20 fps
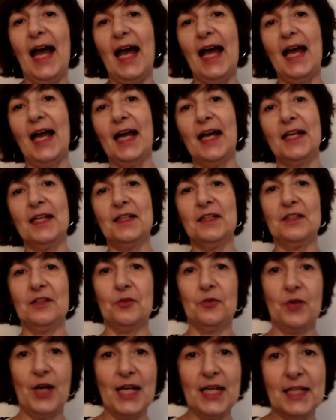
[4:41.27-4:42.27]
and
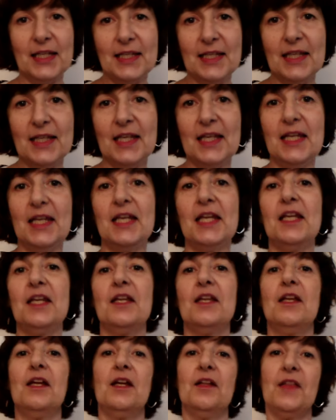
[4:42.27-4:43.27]

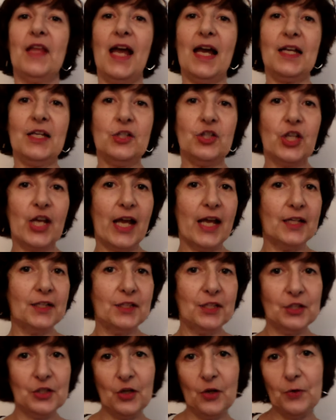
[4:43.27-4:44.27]
Reiki. The allergy
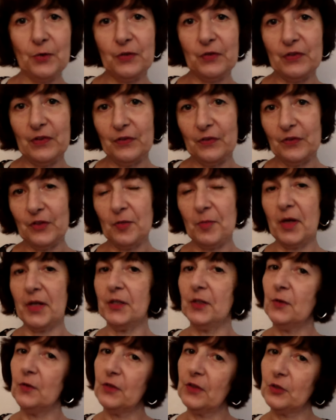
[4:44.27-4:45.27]
antidote system, I
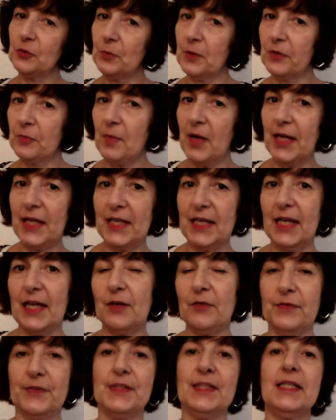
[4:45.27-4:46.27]
use it with my
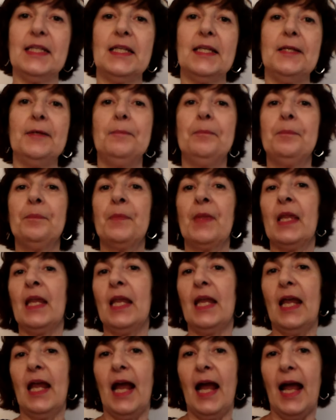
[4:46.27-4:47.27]
EFT.
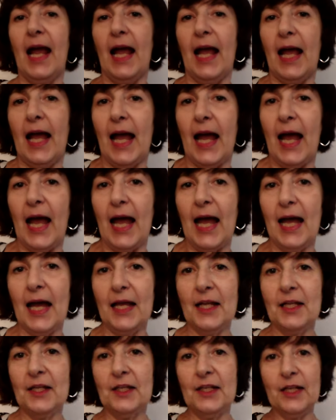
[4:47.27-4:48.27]

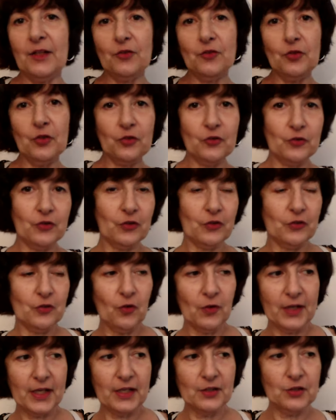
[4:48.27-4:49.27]
And let's just
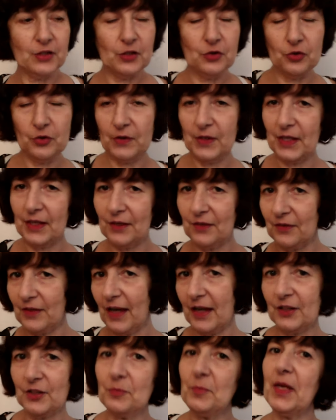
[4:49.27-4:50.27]
not get into the
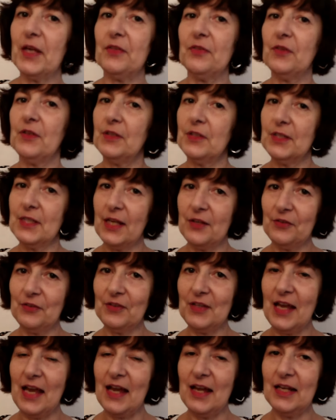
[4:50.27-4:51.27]
exact method
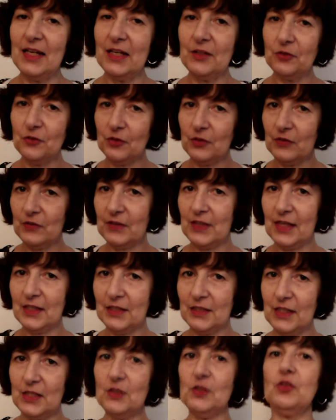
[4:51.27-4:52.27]
just yet. Let's just
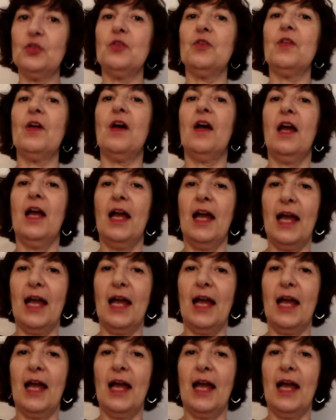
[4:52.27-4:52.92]
get into the